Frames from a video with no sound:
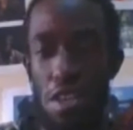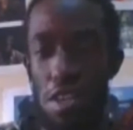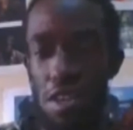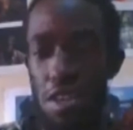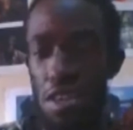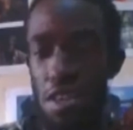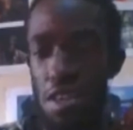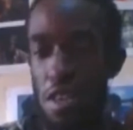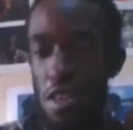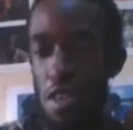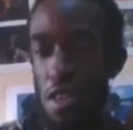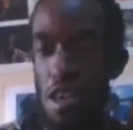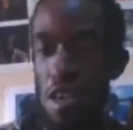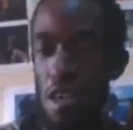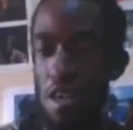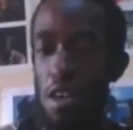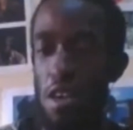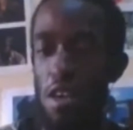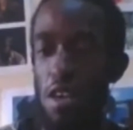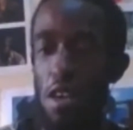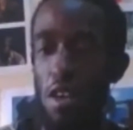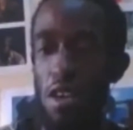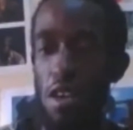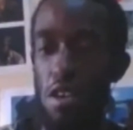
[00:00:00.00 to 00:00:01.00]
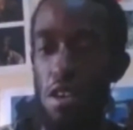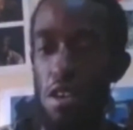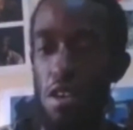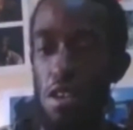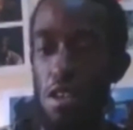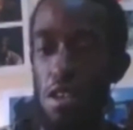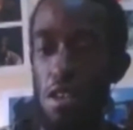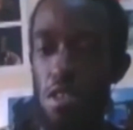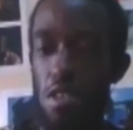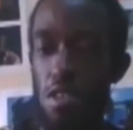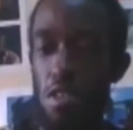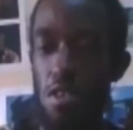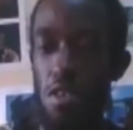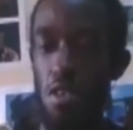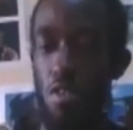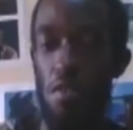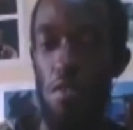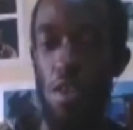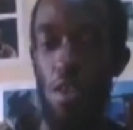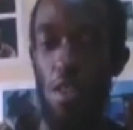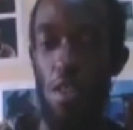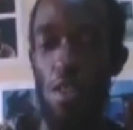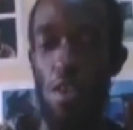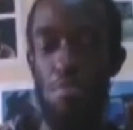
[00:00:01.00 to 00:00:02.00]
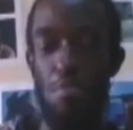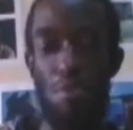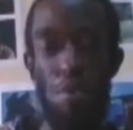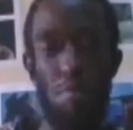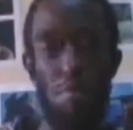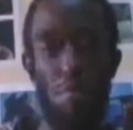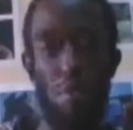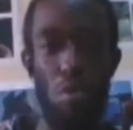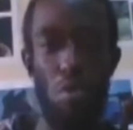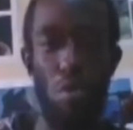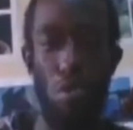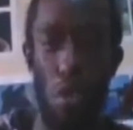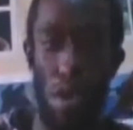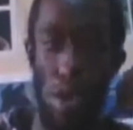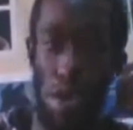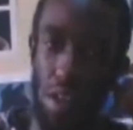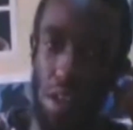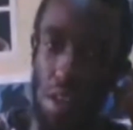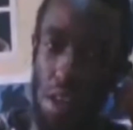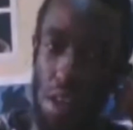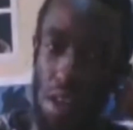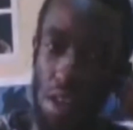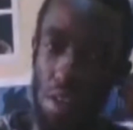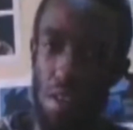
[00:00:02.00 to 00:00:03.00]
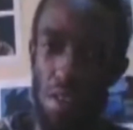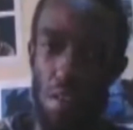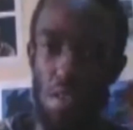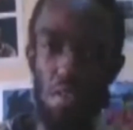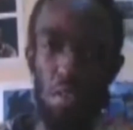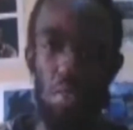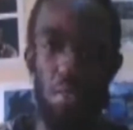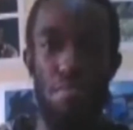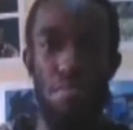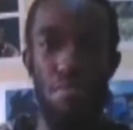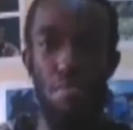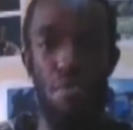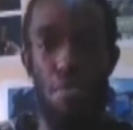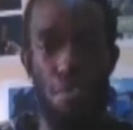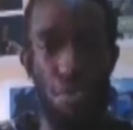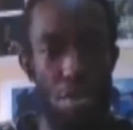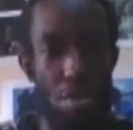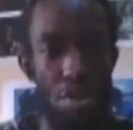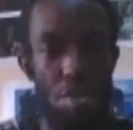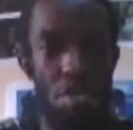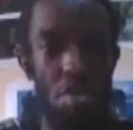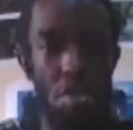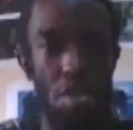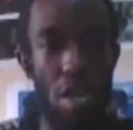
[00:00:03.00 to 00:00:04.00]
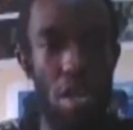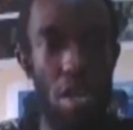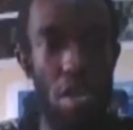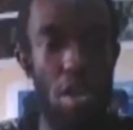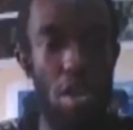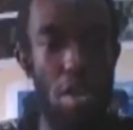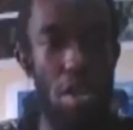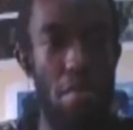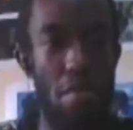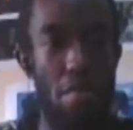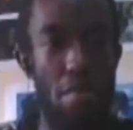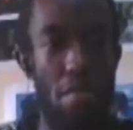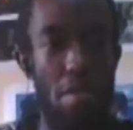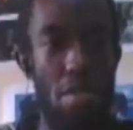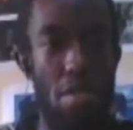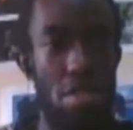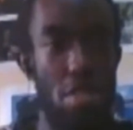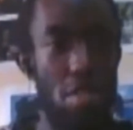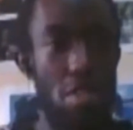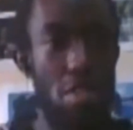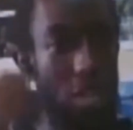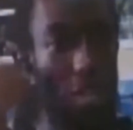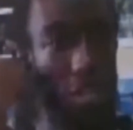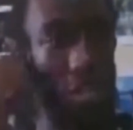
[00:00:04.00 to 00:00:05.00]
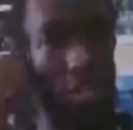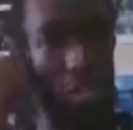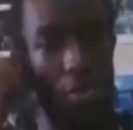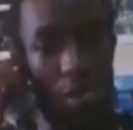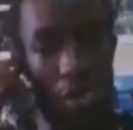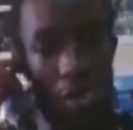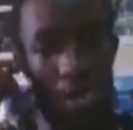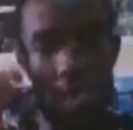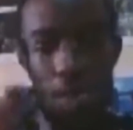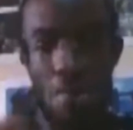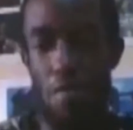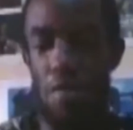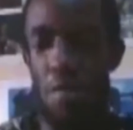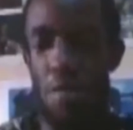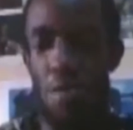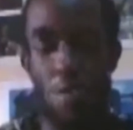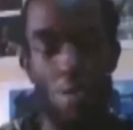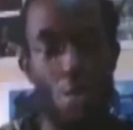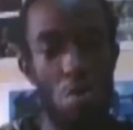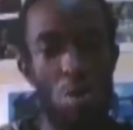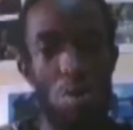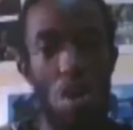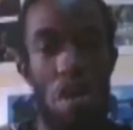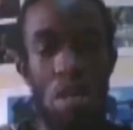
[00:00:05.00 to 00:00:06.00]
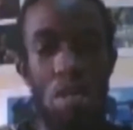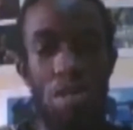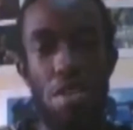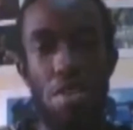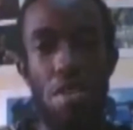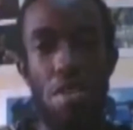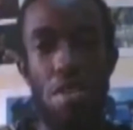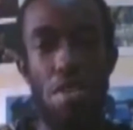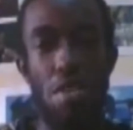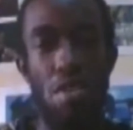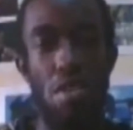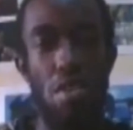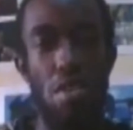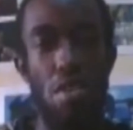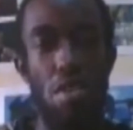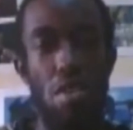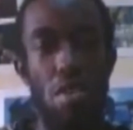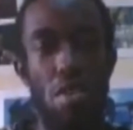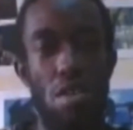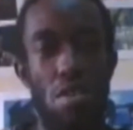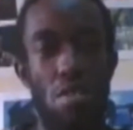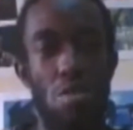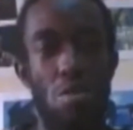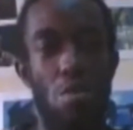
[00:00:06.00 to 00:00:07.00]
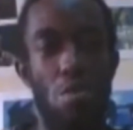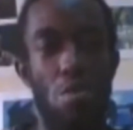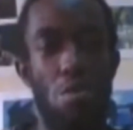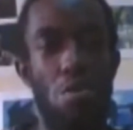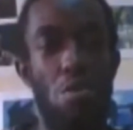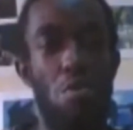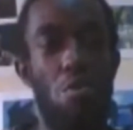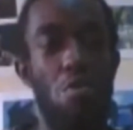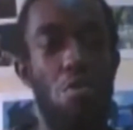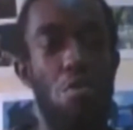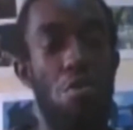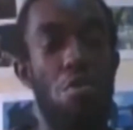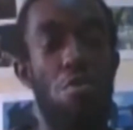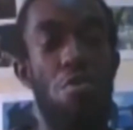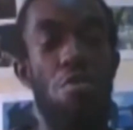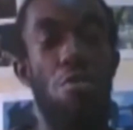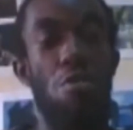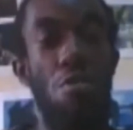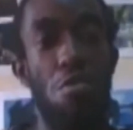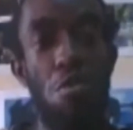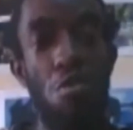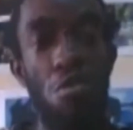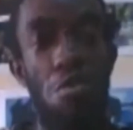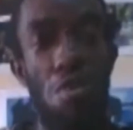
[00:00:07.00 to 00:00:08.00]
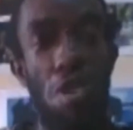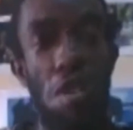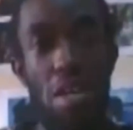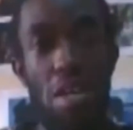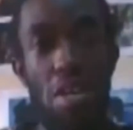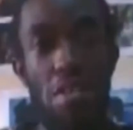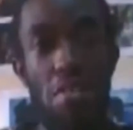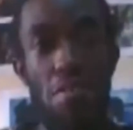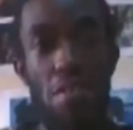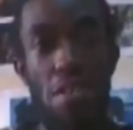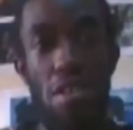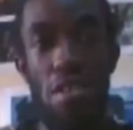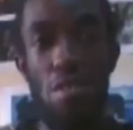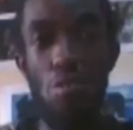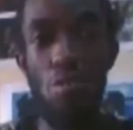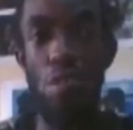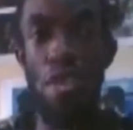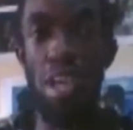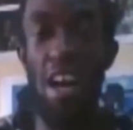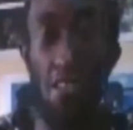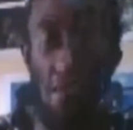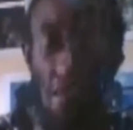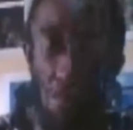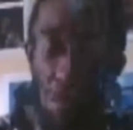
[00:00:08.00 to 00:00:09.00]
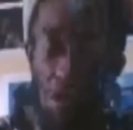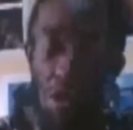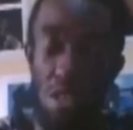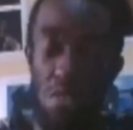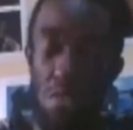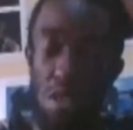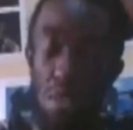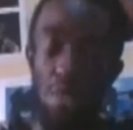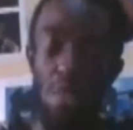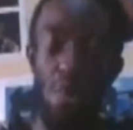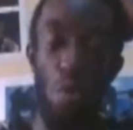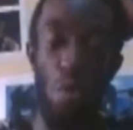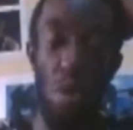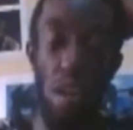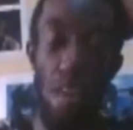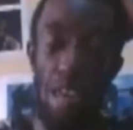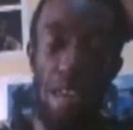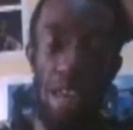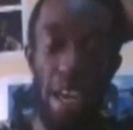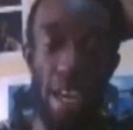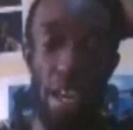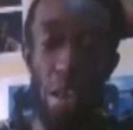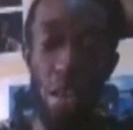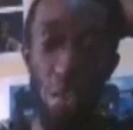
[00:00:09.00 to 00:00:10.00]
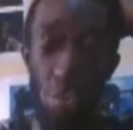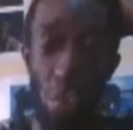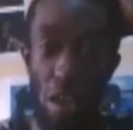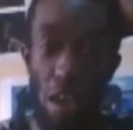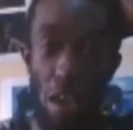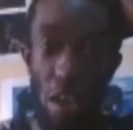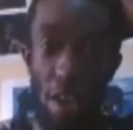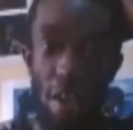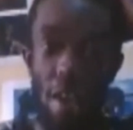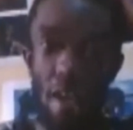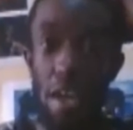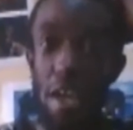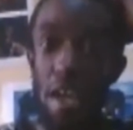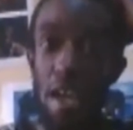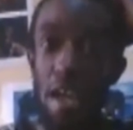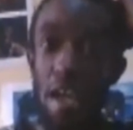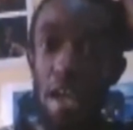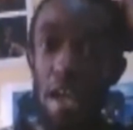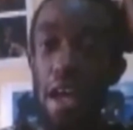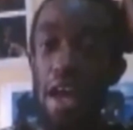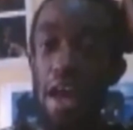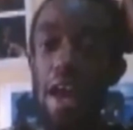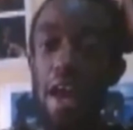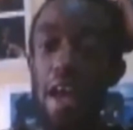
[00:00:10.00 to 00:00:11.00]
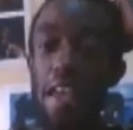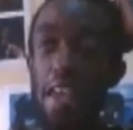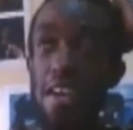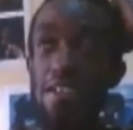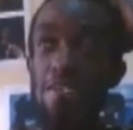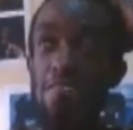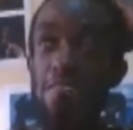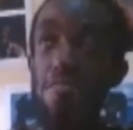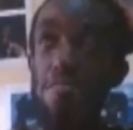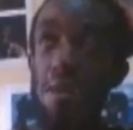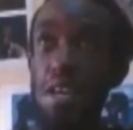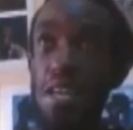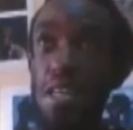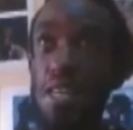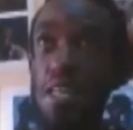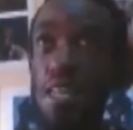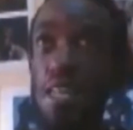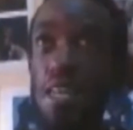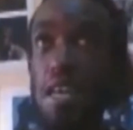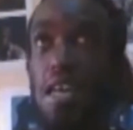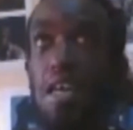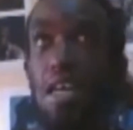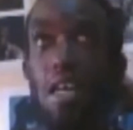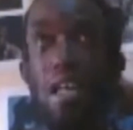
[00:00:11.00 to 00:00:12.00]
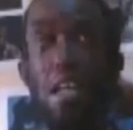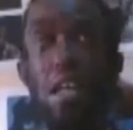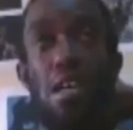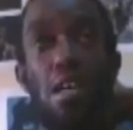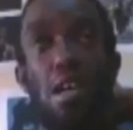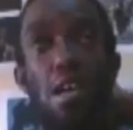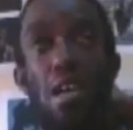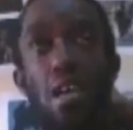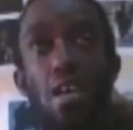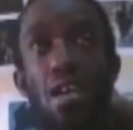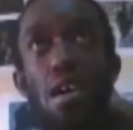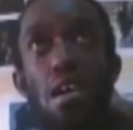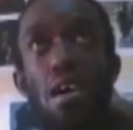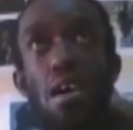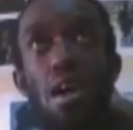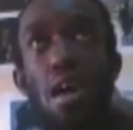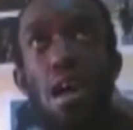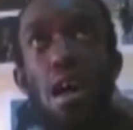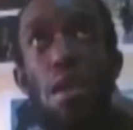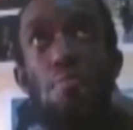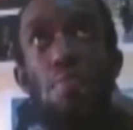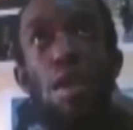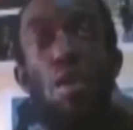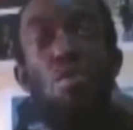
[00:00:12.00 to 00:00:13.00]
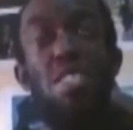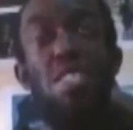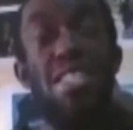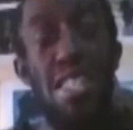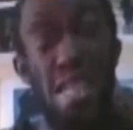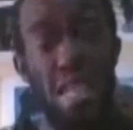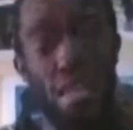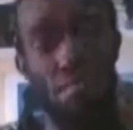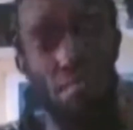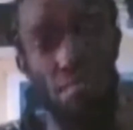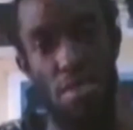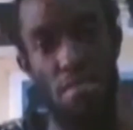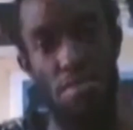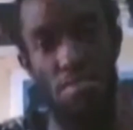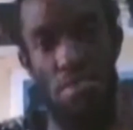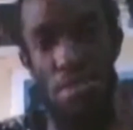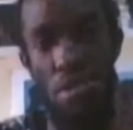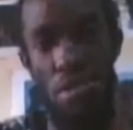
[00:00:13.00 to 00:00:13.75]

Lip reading: yeah. So there are people who can put things together for you, and you will not believe it. We have those people here in Uganda. I have met like about 10 people